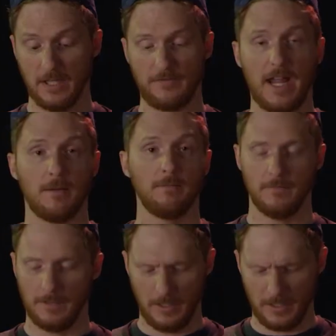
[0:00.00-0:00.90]
love ham.
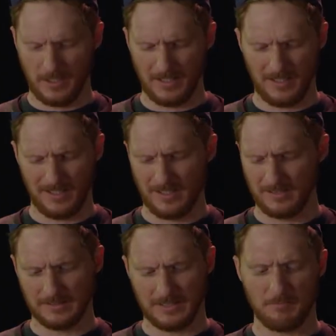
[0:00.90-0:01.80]

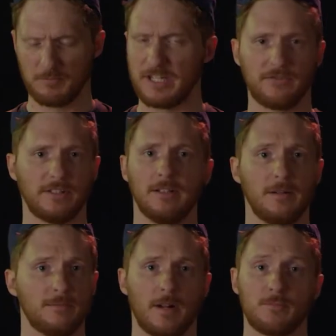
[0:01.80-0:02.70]
Uh, definitely,
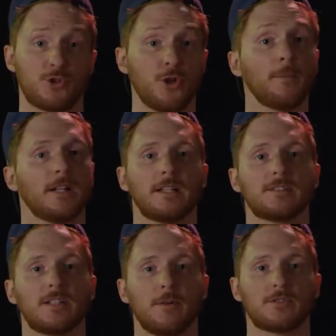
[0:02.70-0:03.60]
I'm sure I'm gonna like
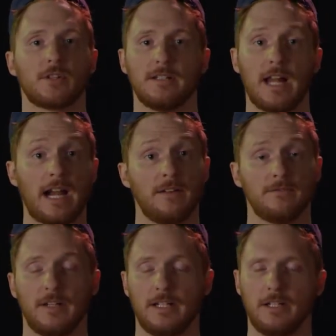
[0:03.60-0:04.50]
the sandwich and not
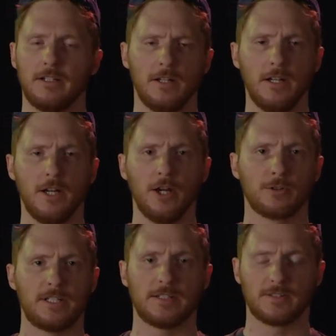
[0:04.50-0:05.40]
have any
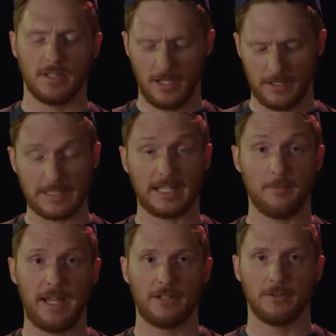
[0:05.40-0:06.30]
critiques. Uh, not that
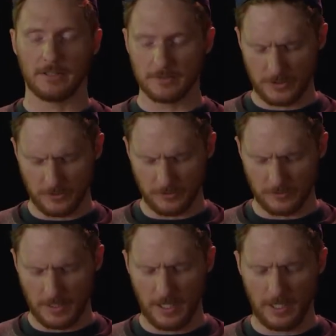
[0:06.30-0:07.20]
I'm pandering to you.
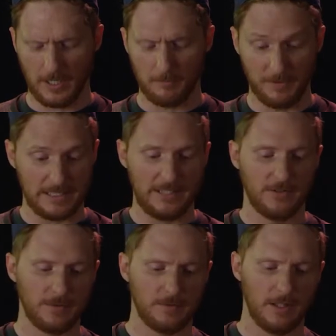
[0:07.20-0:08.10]
Uh, but
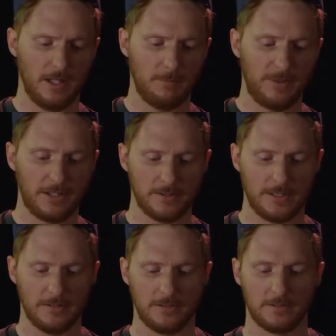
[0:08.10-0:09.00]
even uh, bigger
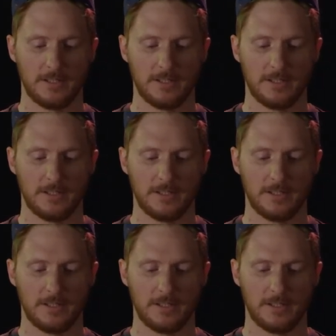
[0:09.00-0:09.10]
deal,